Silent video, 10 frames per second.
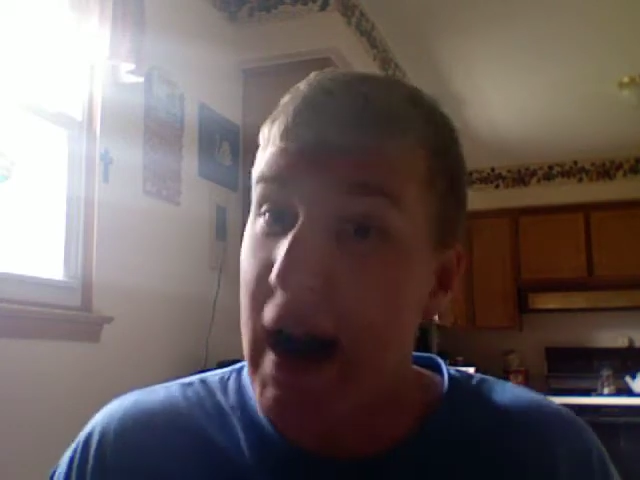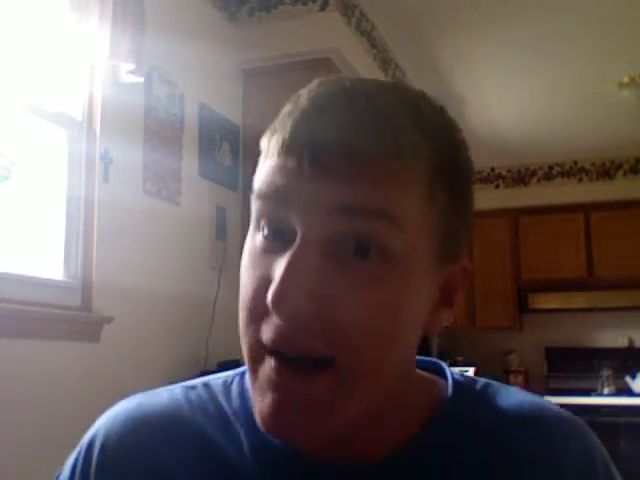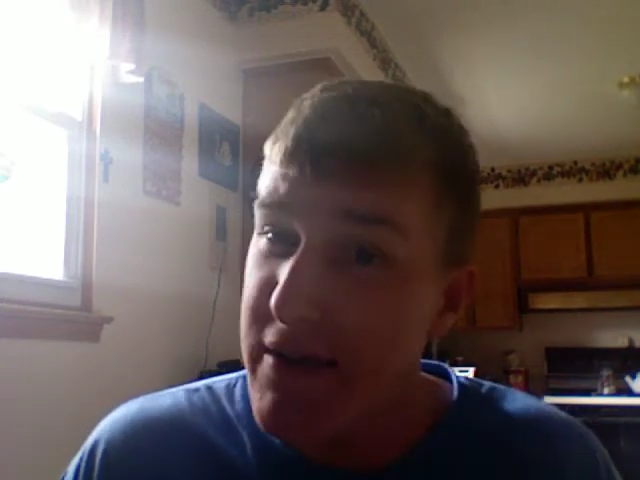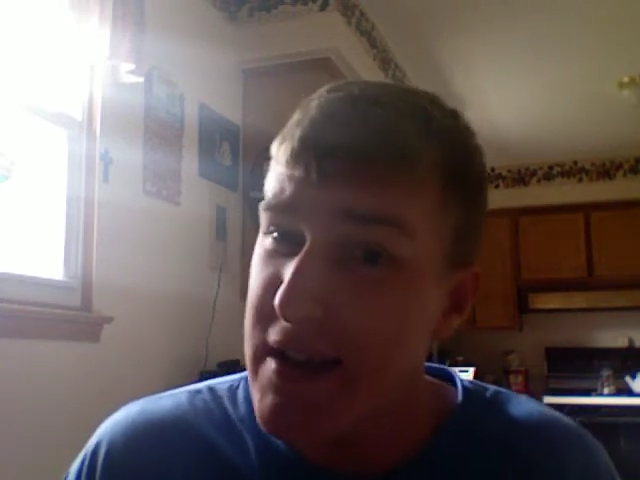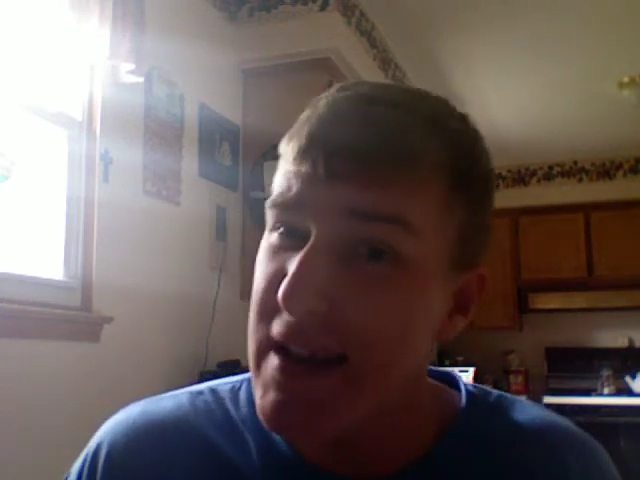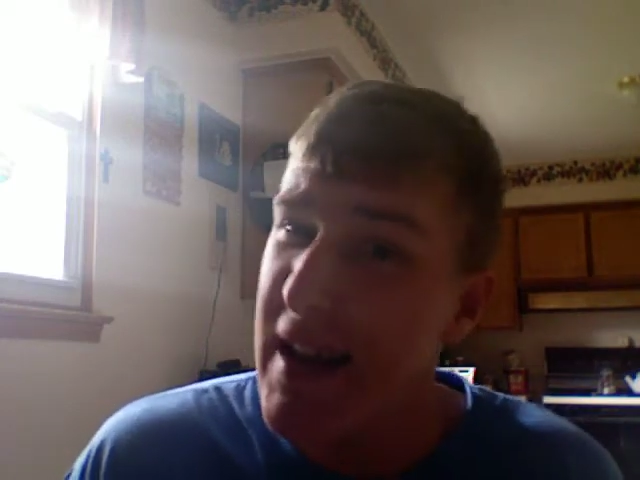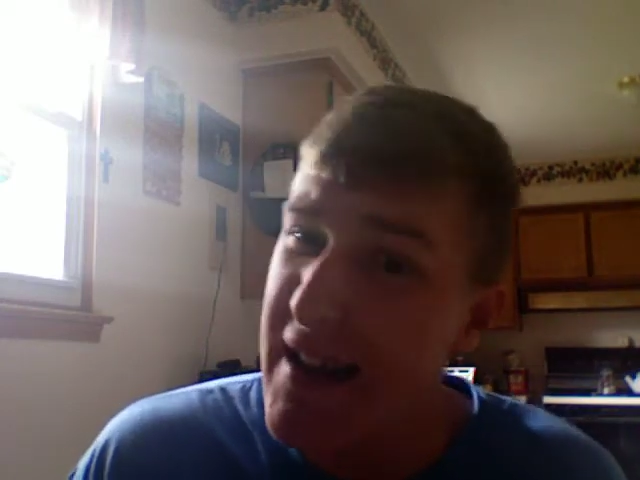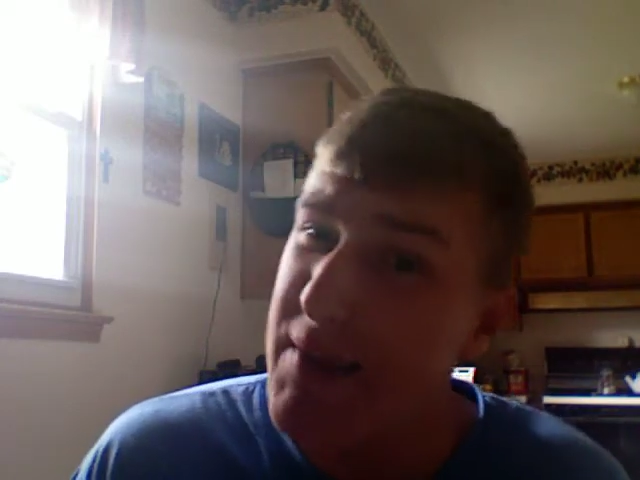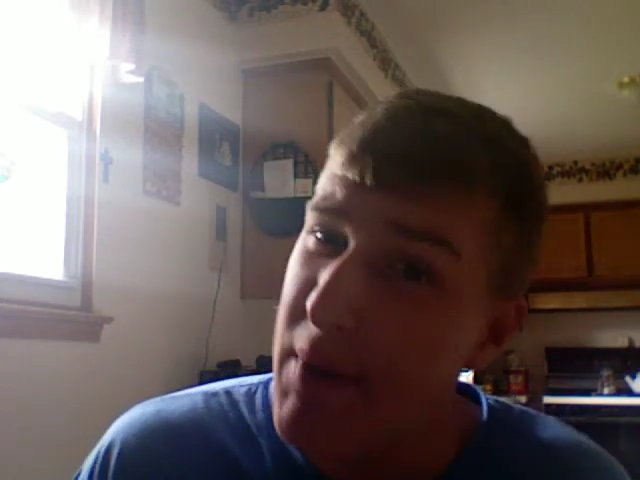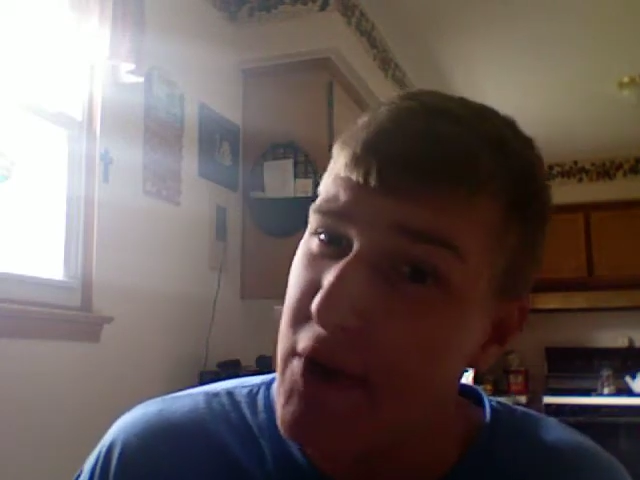obviously, yeah,
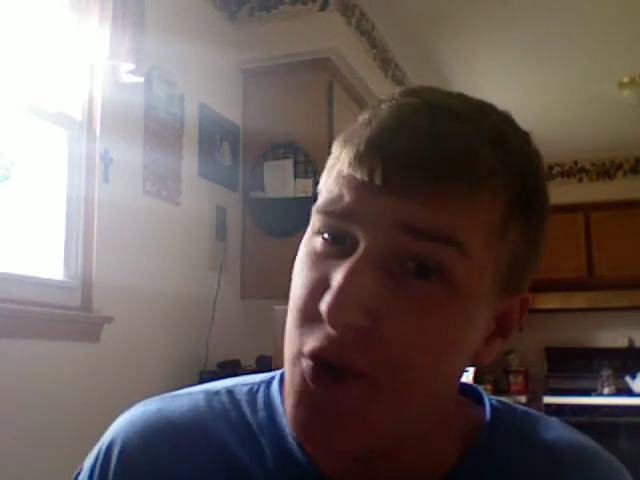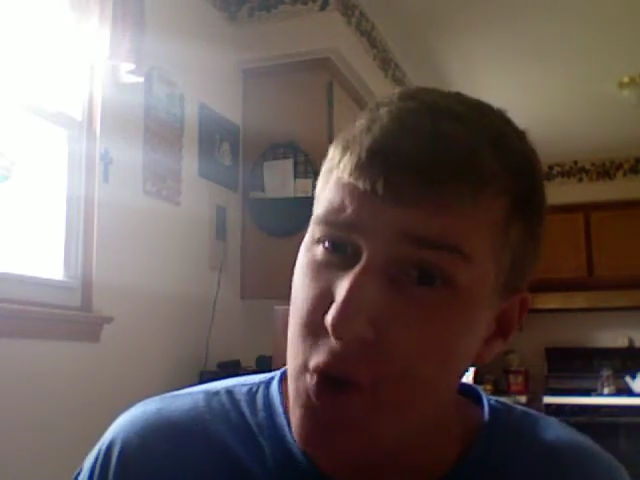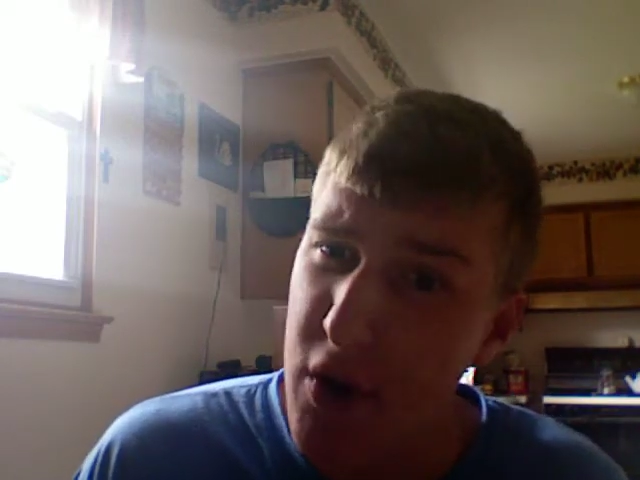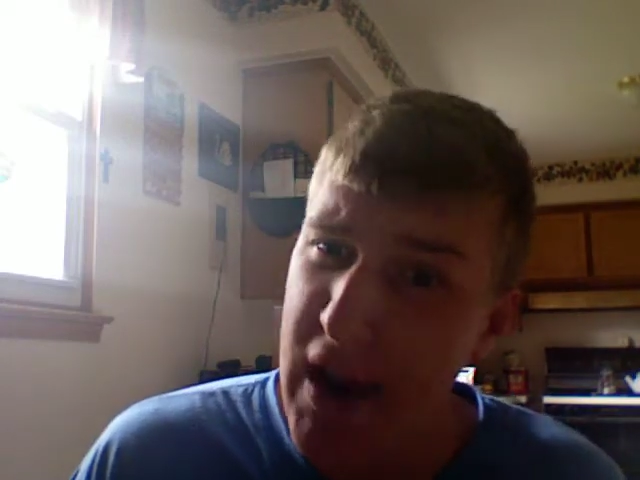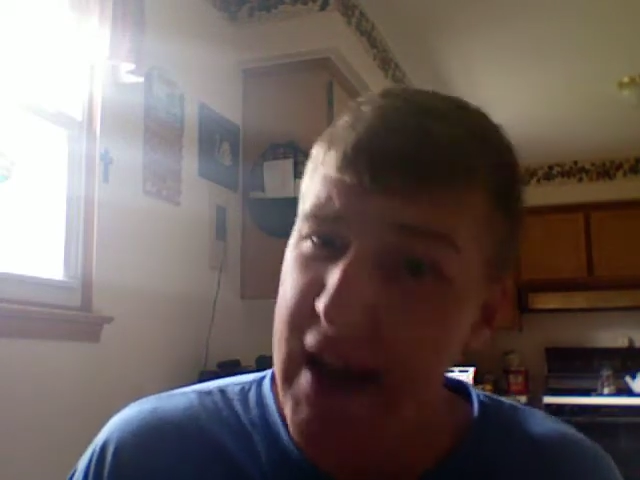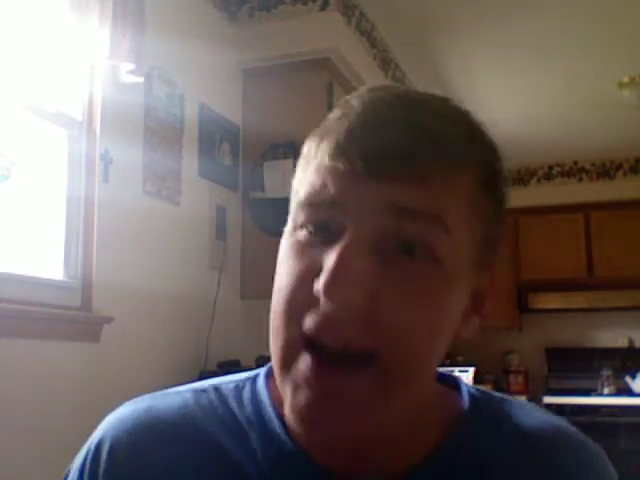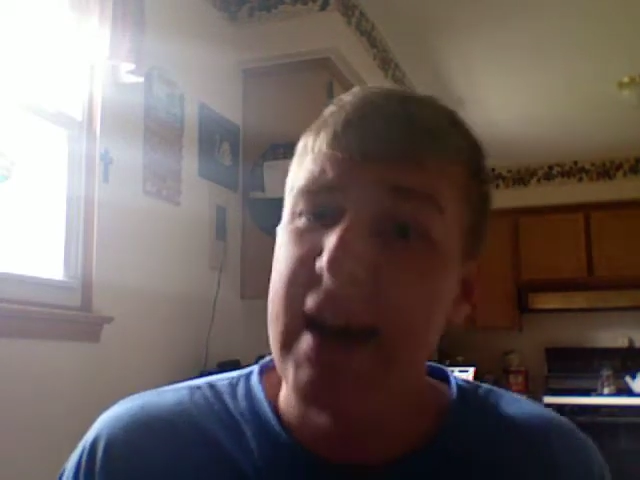small school, okay?